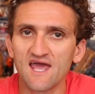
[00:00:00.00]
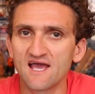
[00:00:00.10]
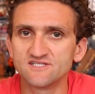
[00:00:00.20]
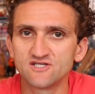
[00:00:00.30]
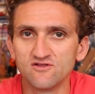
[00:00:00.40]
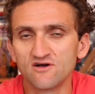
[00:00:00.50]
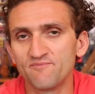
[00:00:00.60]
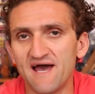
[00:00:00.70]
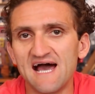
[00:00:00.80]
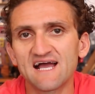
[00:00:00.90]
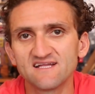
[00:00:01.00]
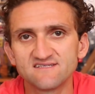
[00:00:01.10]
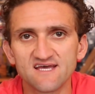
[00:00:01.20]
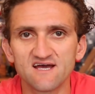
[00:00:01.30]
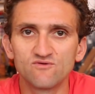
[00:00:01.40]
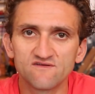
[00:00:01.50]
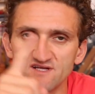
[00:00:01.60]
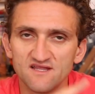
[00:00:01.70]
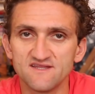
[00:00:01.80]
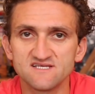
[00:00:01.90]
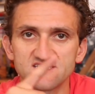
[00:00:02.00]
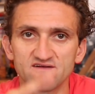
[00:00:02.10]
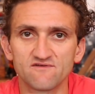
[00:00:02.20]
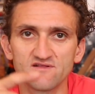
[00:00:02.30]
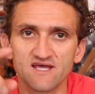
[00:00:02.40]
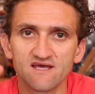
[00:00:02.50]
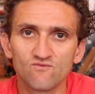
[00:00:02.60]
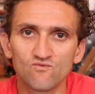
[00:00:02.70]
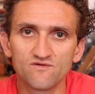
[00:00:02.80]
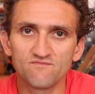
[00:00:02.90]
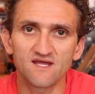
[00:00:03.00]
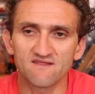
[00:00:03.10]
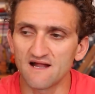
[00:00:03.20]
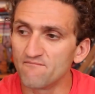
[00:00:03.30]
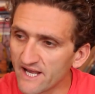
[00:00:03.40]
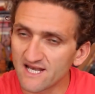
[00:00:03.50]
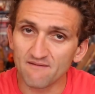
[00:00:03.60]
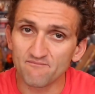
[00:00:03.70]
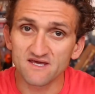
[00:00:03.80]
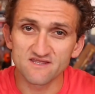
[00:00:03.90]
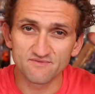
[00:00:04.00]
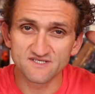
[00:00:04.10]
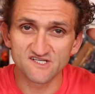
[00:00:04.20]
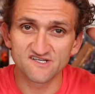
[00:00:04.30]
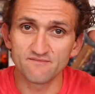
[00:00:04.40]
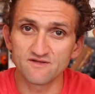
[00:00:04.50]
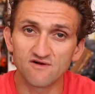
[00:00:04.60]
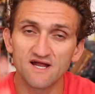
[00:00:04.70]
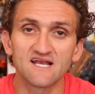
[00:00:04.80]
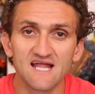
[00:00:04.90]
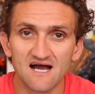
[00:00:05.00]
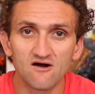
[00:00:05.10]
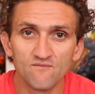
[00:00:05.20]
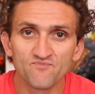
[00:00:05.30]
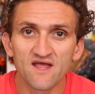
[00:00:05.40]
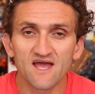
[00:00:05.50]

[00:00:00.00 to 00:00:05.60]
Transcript: And to look back and say I would have done this differently would mean that I might not be in the position I'm in right now.